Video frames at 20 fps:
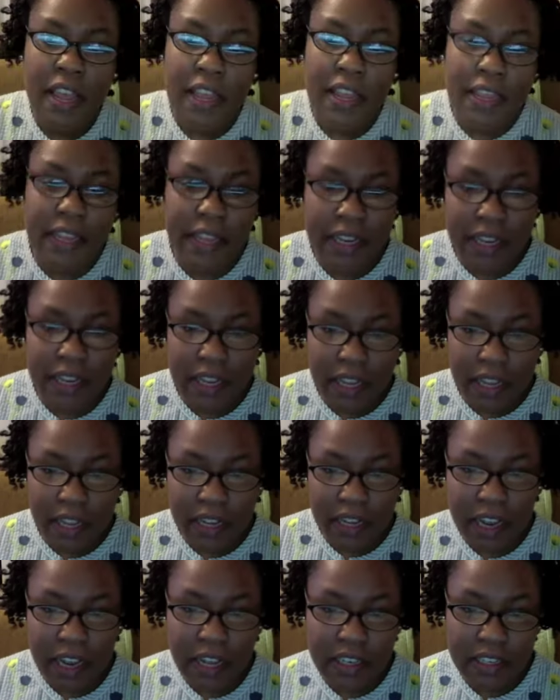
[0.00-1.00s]
getting in
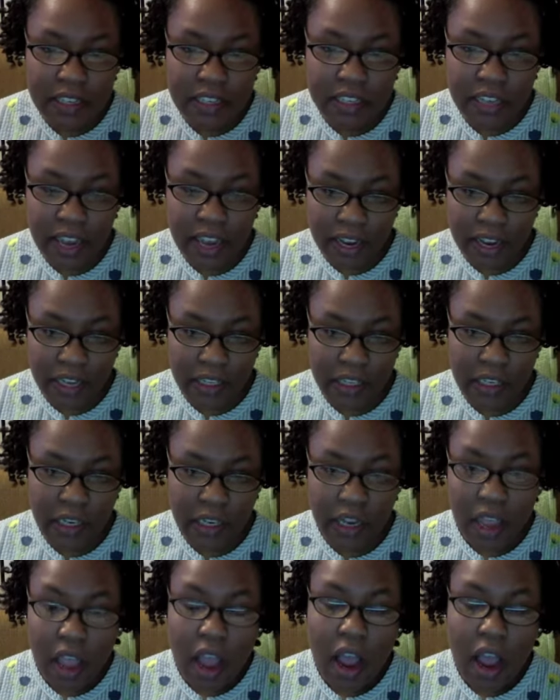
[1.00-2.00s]
and detangling.
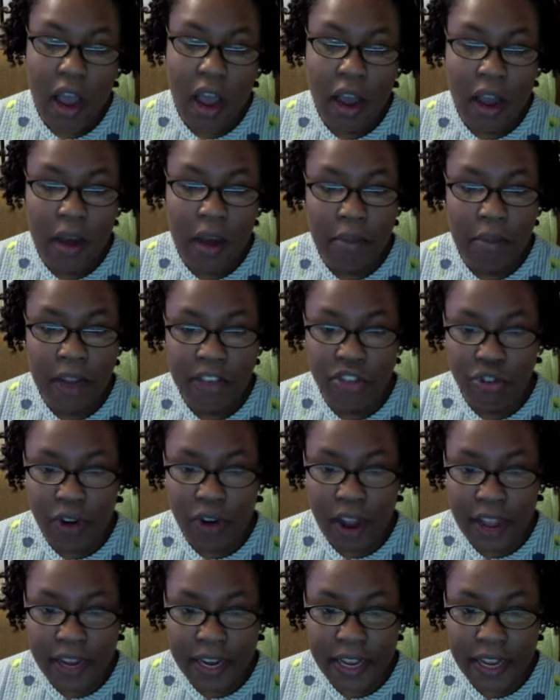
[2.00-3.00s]
I
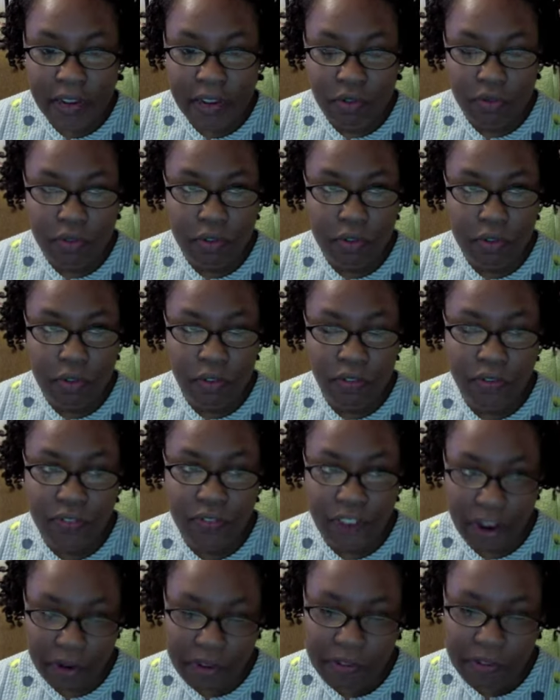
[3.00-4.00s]
tried it. The
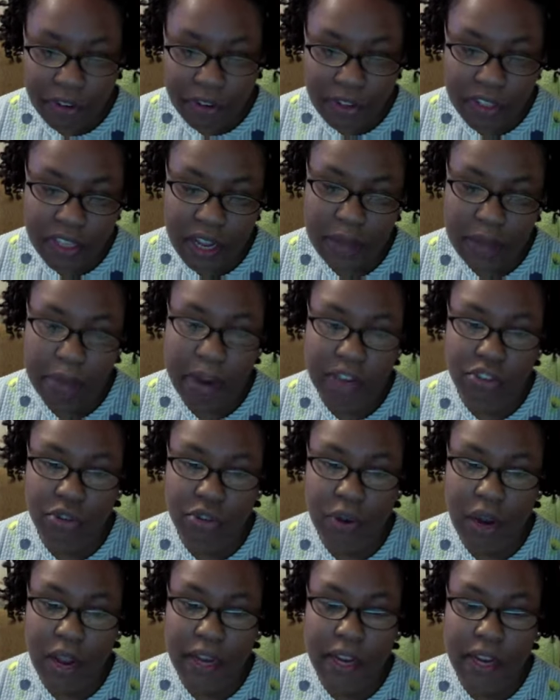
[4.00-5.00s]
very first time I
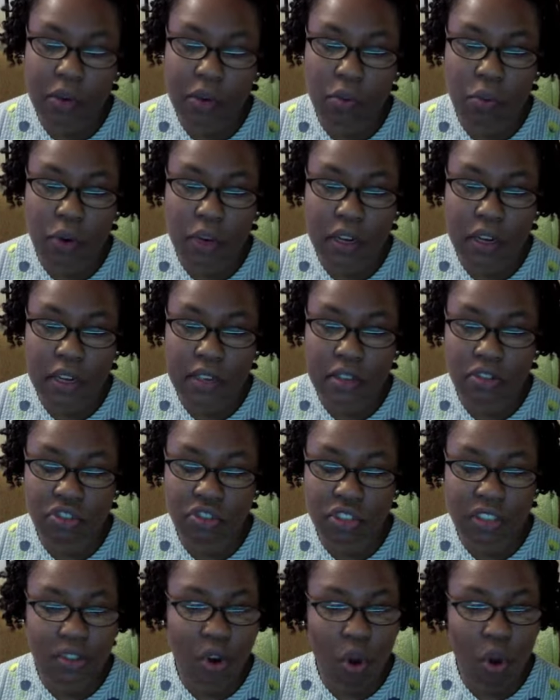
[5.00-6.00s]
tried it was
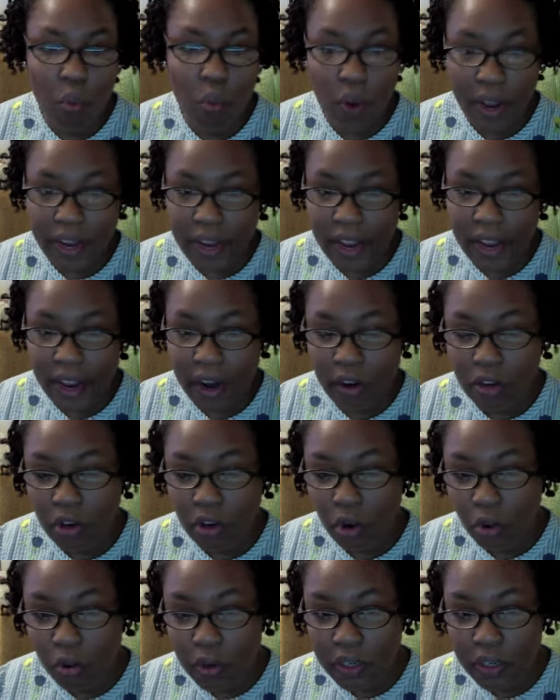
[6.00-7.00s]
just on wet hair, no
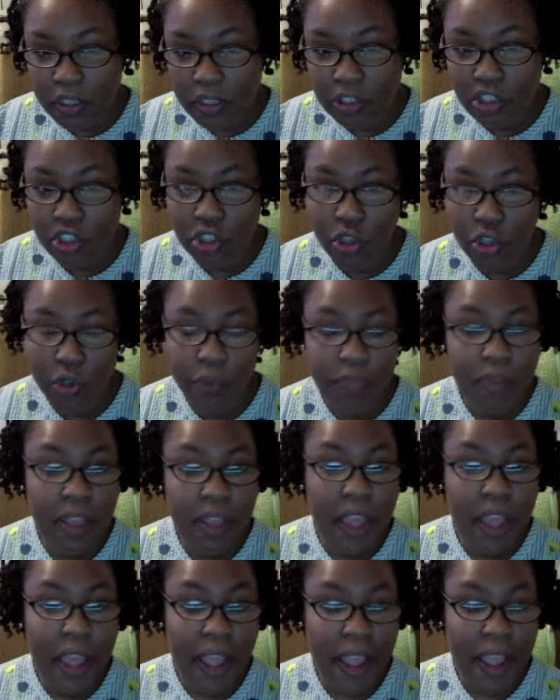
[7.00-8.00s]
conditioner,
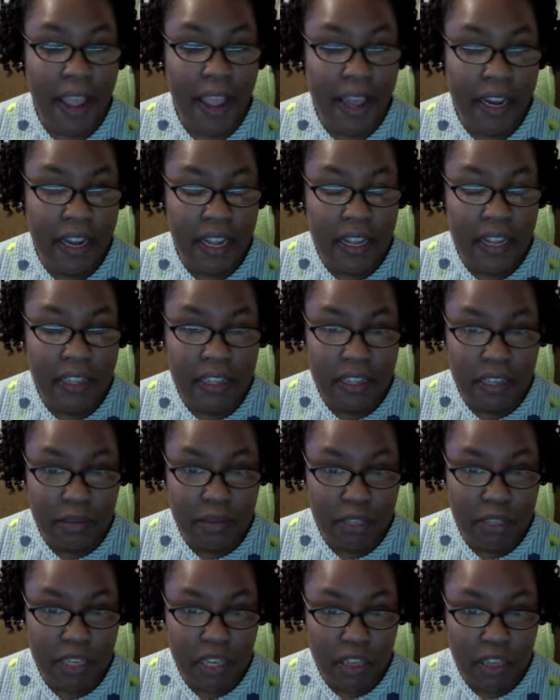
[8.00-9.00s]
and it seemed
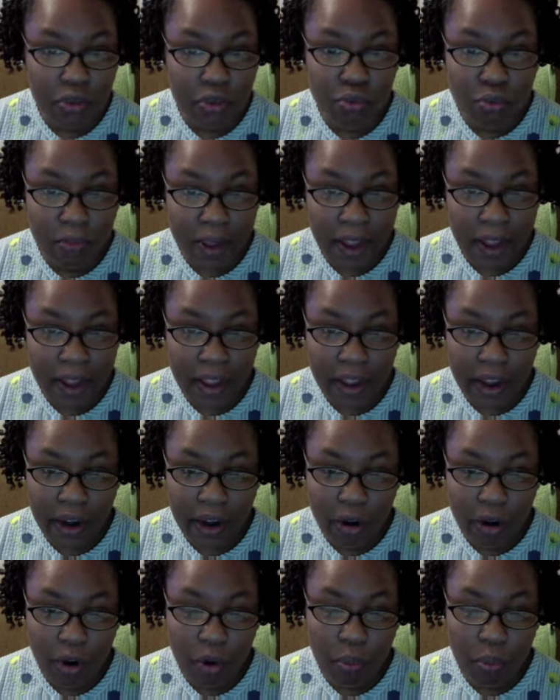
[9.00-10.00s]
to get through my
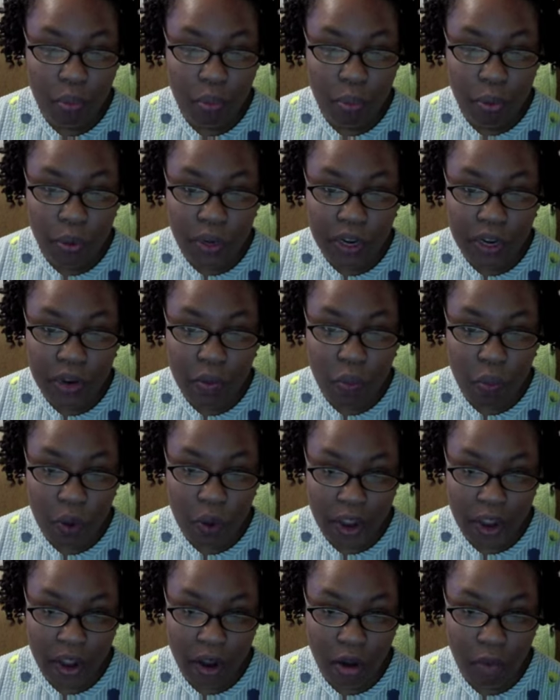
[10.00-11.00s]
hair pretty
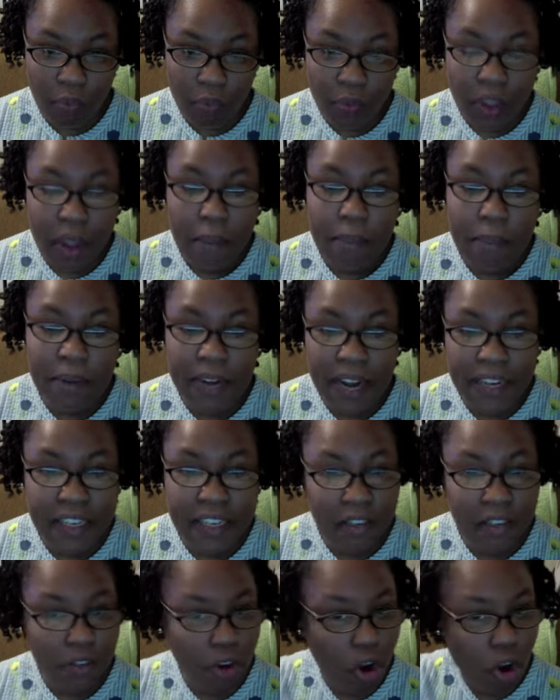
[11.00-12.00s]
well, but I
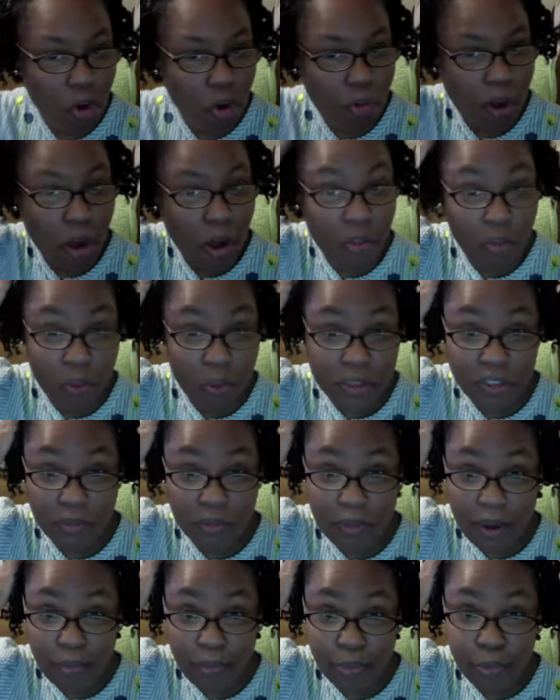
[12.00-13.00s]
didn't comb all the way to
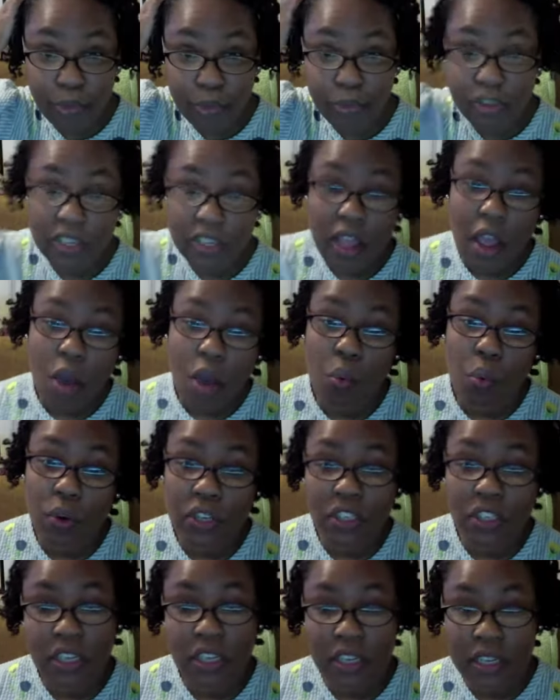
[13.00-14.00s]
my roots,
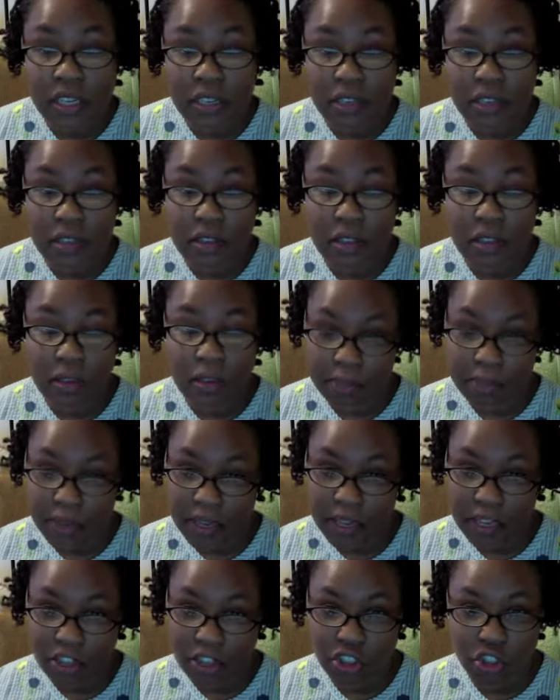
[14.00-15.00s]
which is the big
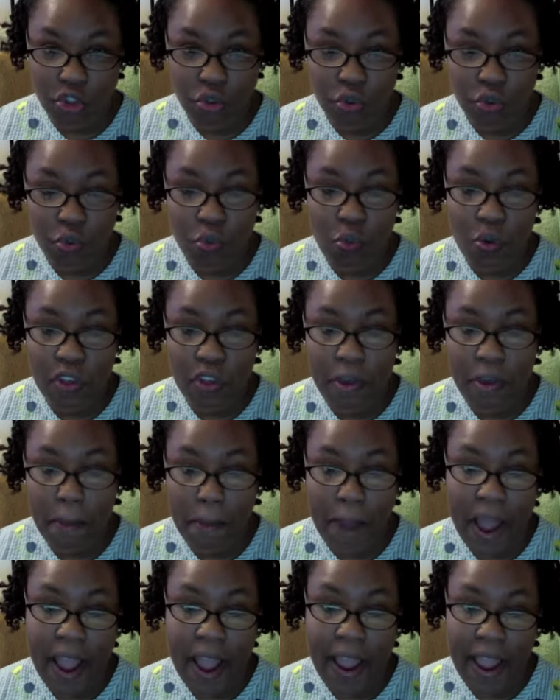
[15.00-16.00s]
issue with
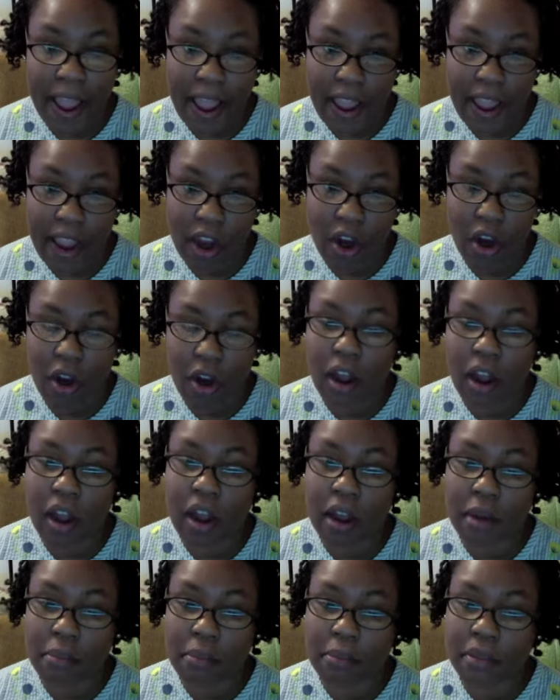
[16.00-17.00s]
my hair
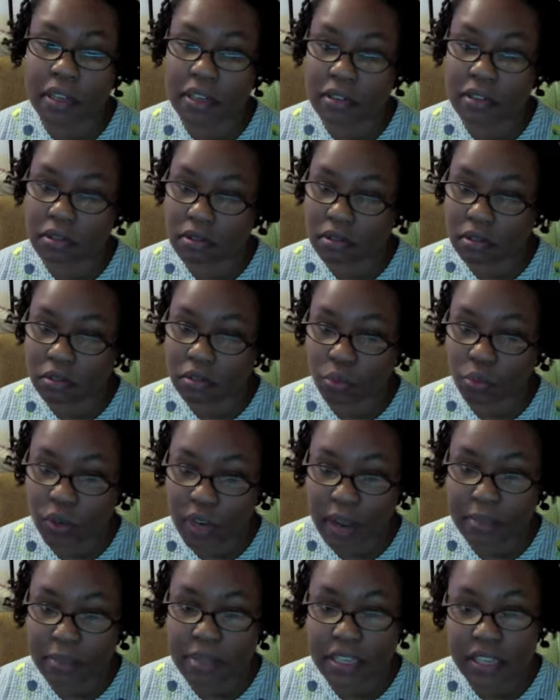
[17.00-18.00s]
when
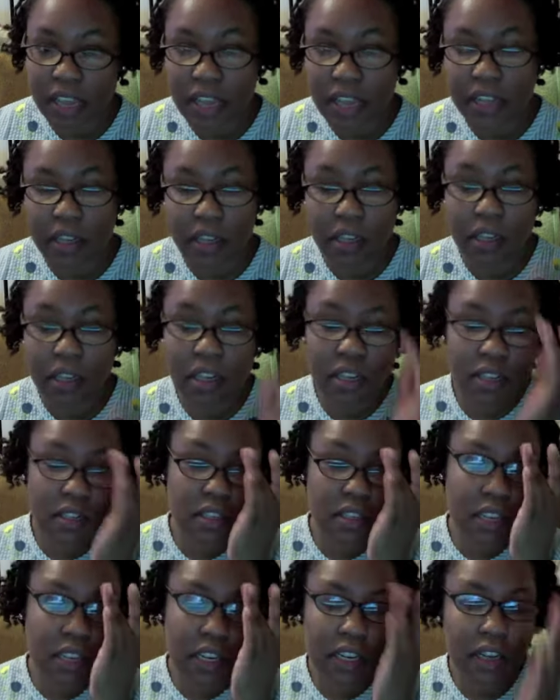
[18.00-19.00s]
I'm detangling, is
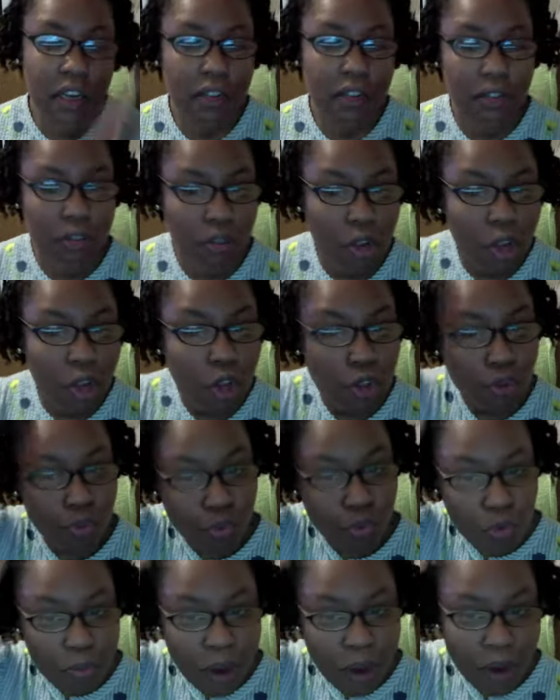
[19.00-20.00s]
getting it through
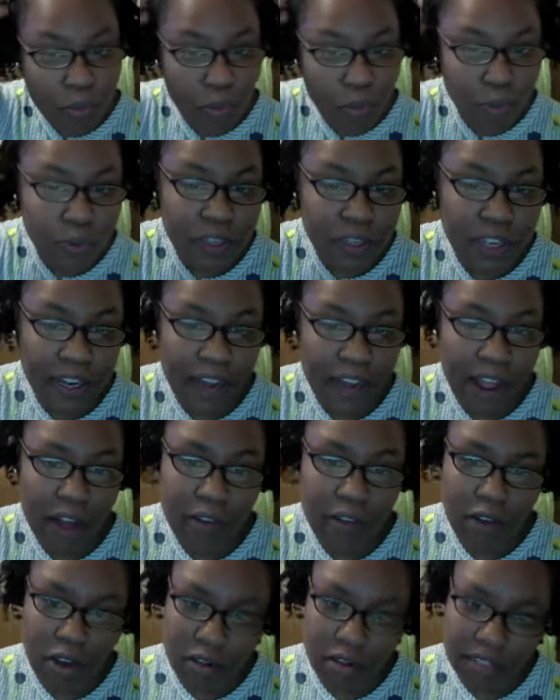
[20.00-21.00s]
my roots and how
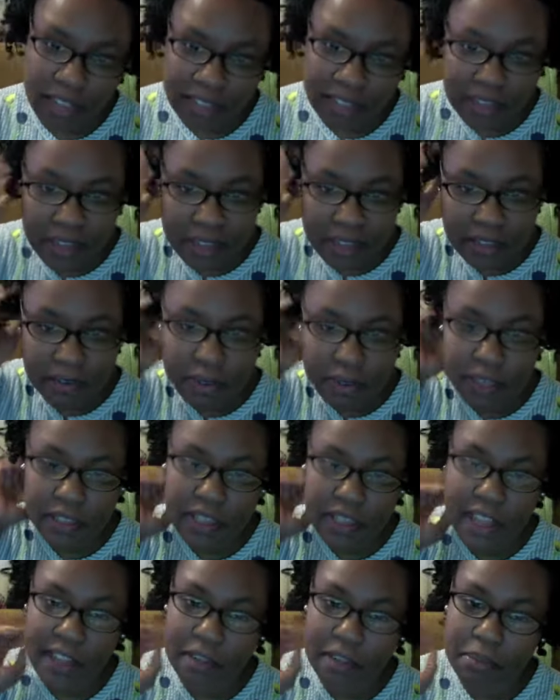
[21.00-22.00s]
long that takes, because
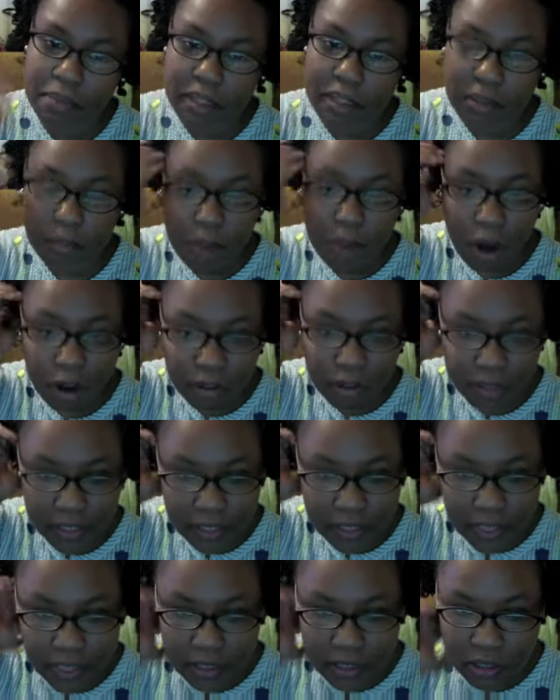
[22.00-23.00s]
that can be the part that
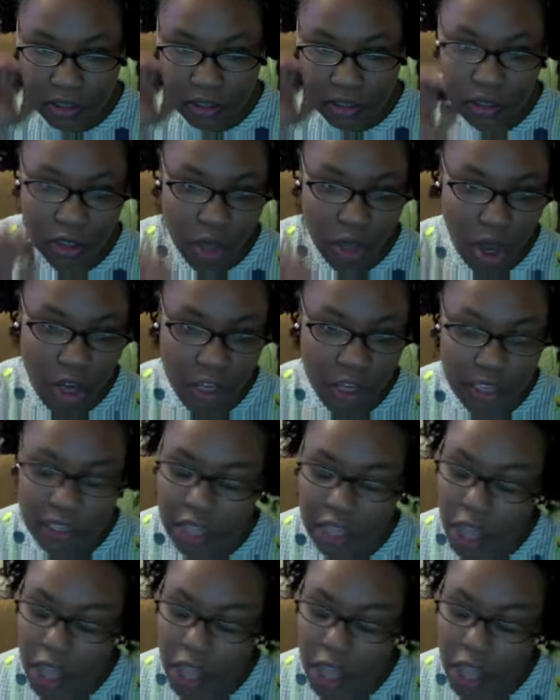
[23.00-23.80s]
takes the longest.